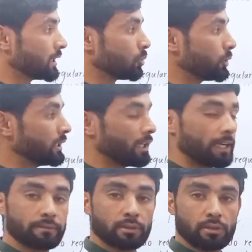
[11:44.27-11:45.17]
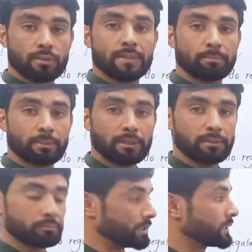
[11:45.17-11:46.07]
we have to use simple
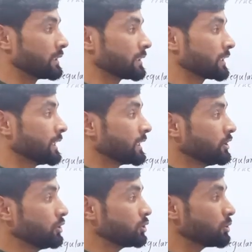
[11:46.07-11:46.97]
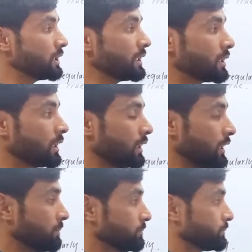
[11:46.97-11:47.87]
present. Usually
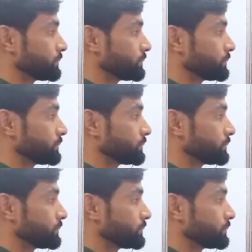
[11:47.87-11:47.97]
they